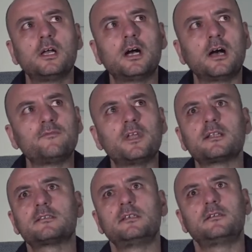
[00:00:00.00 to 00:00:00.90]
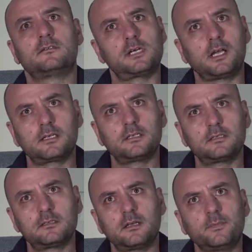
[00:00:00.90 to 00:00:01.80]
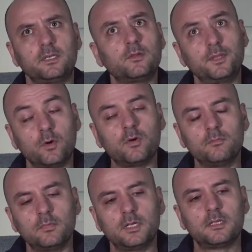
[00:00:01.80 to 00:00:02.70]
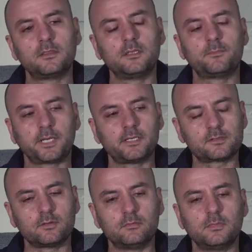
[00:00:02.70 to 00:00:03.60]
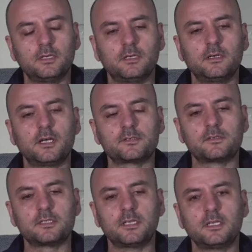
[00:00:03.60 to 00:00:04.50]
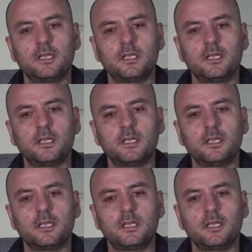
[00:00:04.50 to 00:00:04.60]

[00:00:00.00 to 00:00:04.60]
have not seen iraq i mean their home their parents home uh, i should say